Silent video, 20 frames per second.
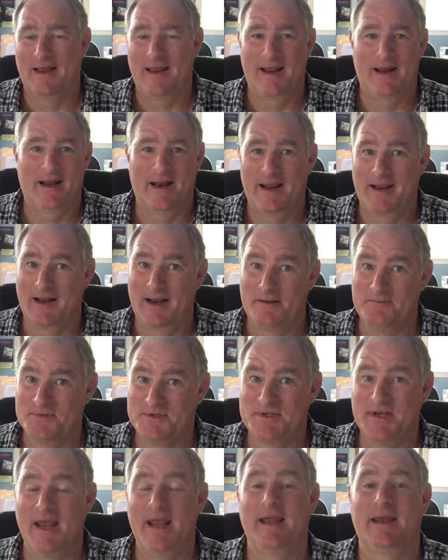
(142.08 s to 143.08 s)
I'm
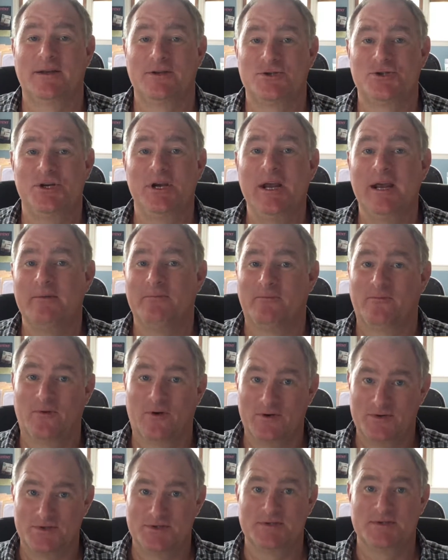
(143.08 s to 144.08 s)
saying cheap
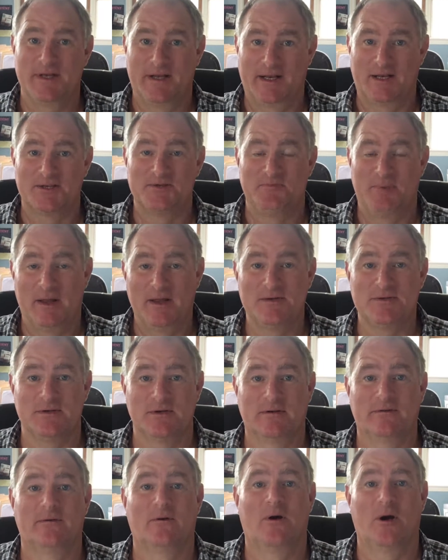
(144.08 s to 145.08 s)
versus
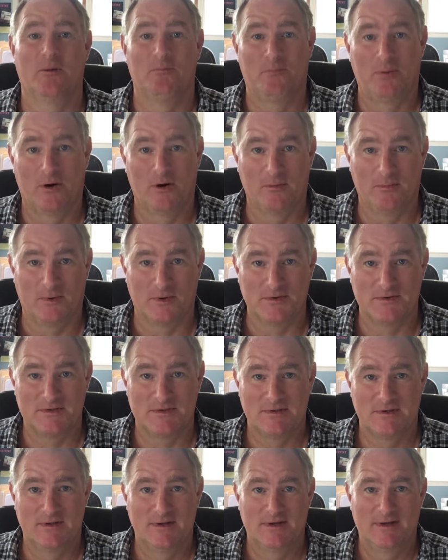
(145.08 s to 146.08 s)
inexpensive on
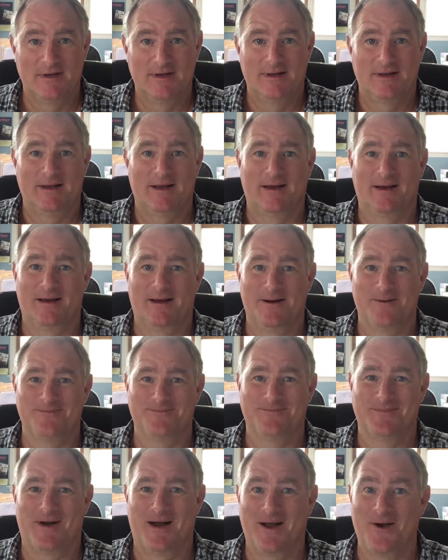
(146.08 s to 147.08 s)
purpose.
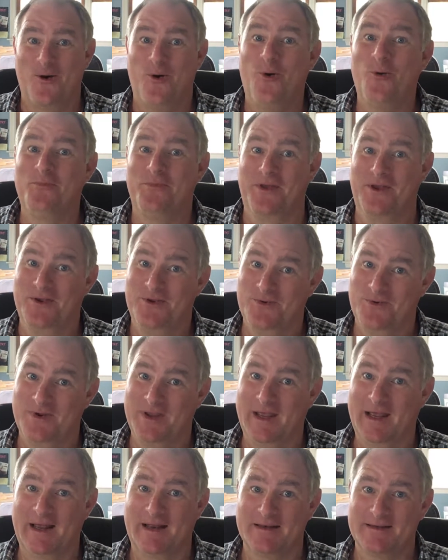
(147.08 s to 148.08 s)
I hope that you
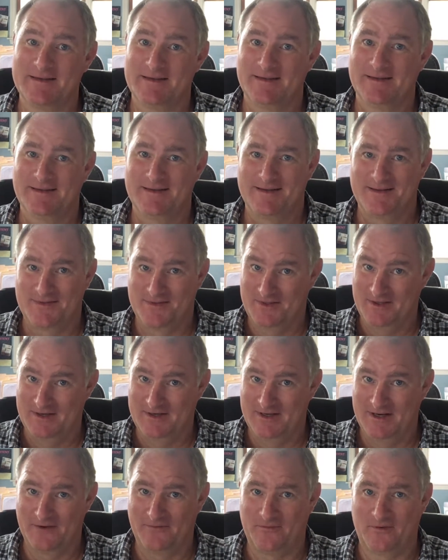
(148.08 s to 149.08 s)
get the
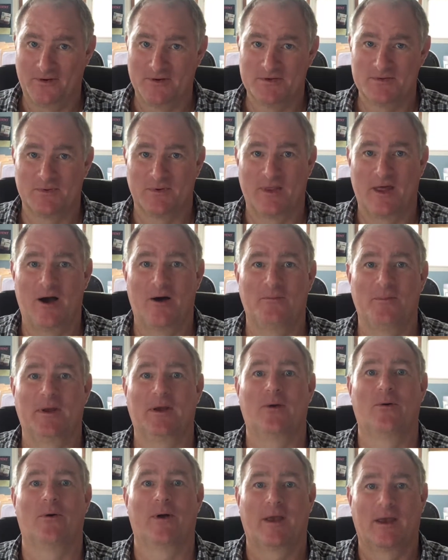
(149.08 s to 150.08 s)
difference without me
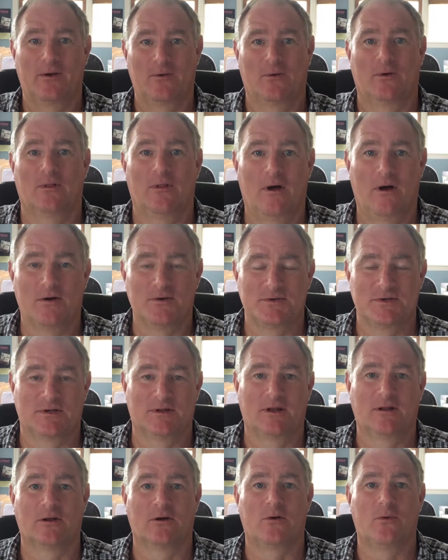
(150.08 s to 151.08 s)
going into a long
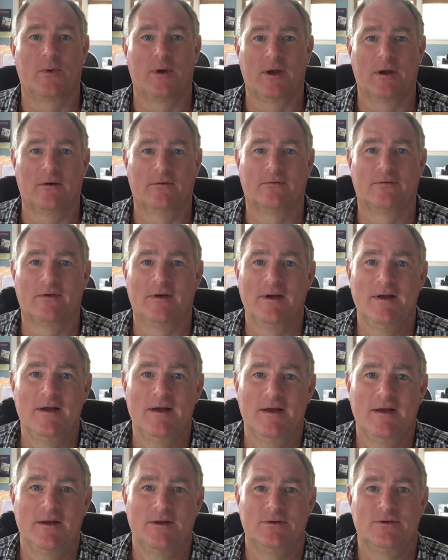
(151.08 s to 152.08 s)
soliloquy of
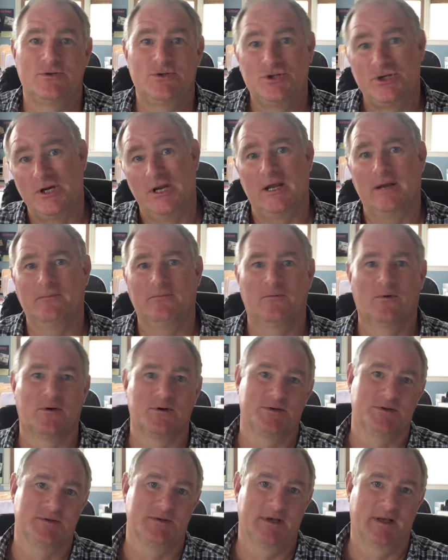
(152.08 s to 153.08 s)
cheap
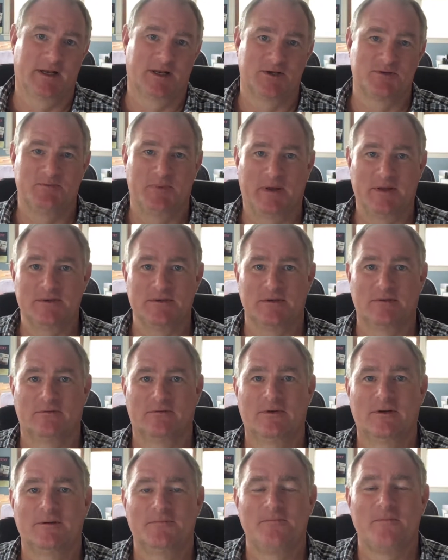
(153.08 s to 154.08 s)
versus inexpensive.